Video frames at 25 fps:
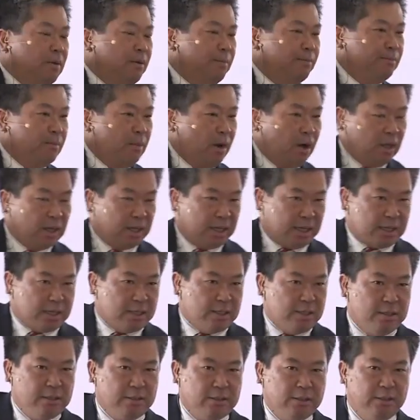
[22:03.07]
Moloch,
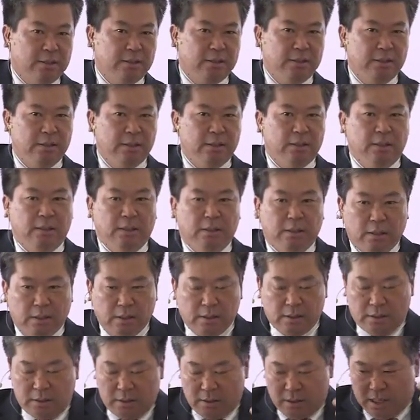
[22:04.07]

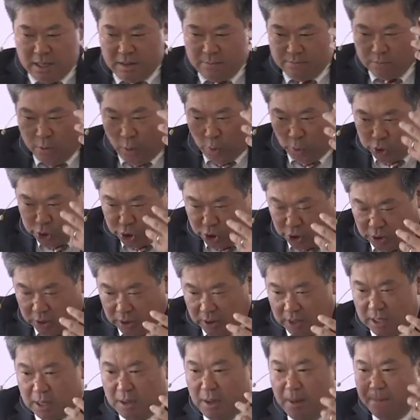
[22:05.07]

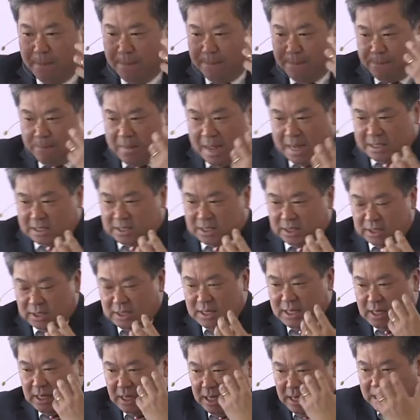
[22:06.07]
Emotionally,
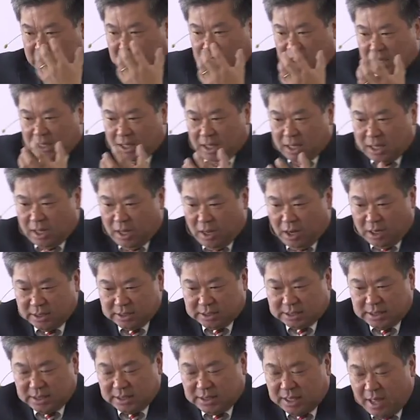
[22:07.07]
mentally, he clung
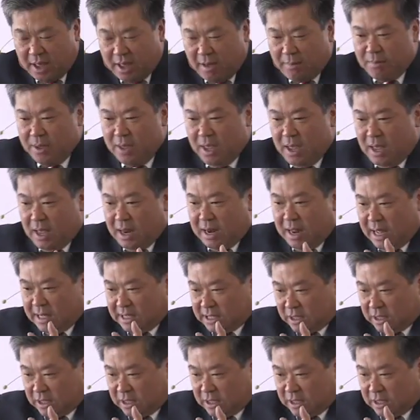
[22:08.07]
onto them, and as a